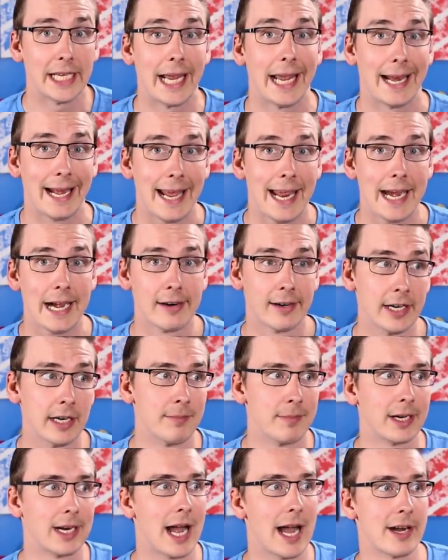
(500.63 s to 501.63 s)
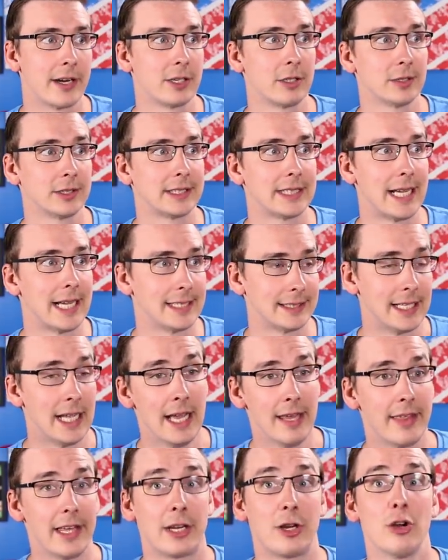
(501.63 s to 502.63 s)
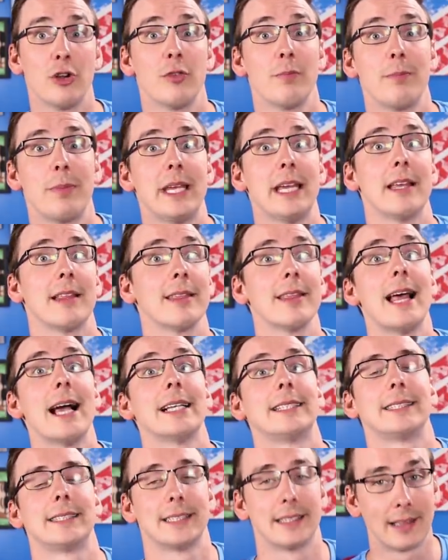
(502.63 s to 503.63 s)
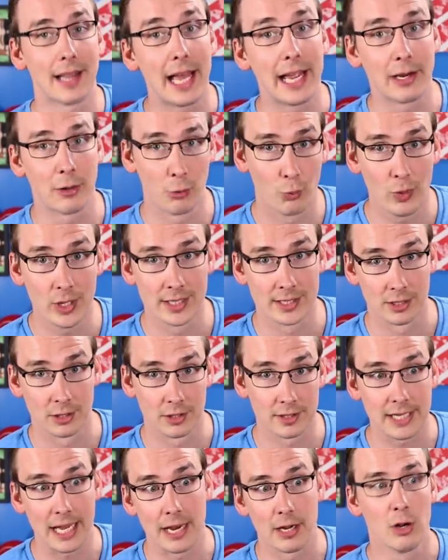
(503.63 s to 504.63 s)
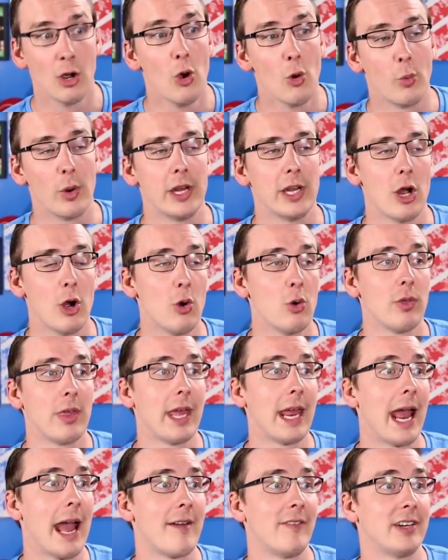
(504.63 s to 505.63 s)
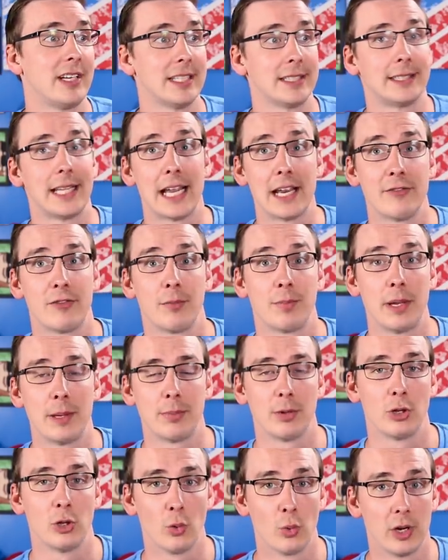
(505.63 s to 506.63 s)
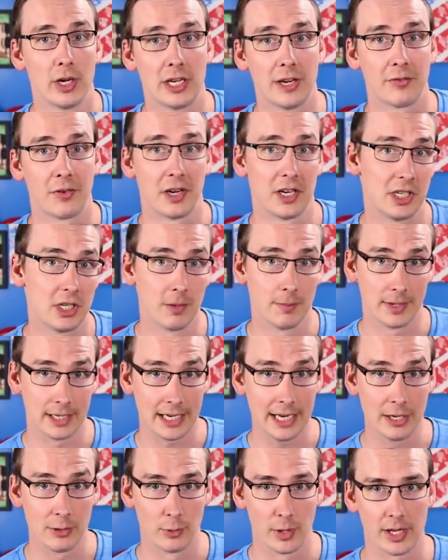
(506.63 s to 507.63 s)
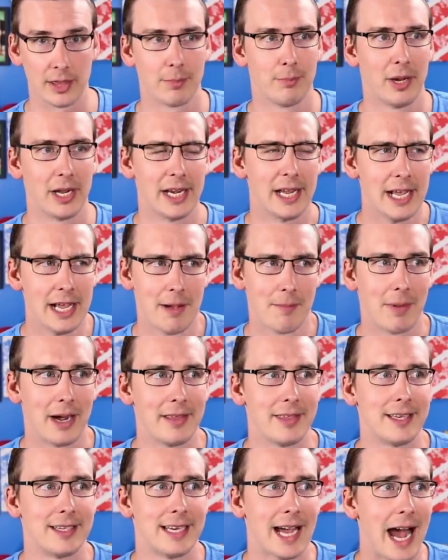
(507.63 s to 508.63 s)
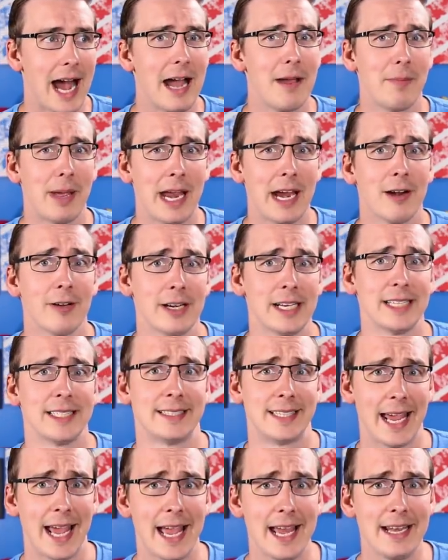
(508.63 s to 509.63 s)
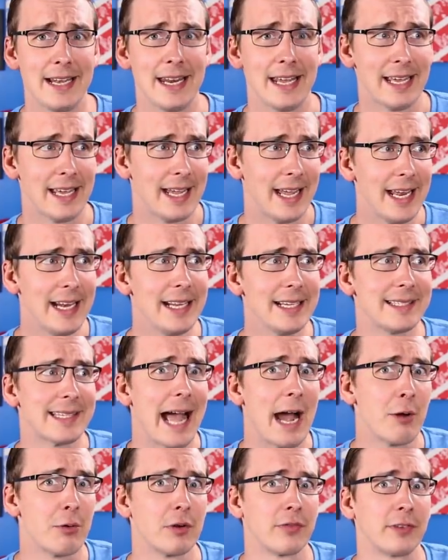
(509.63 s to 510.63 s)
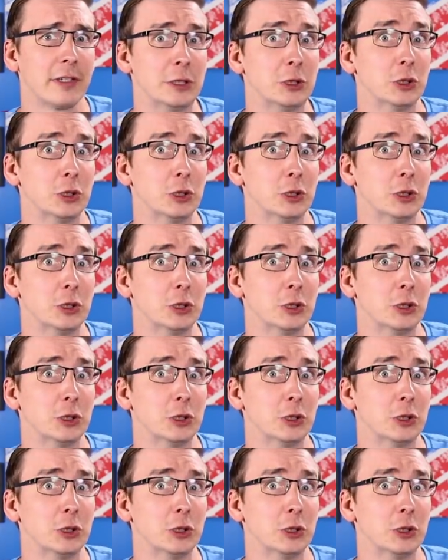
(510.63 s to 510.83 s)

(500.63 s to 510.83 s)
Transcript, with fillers: they get Harry, McGonagall says they couldn't be less like wizards, and we know they have a disdain for people who are different to begin with, but by the time Harry's 10, it is out of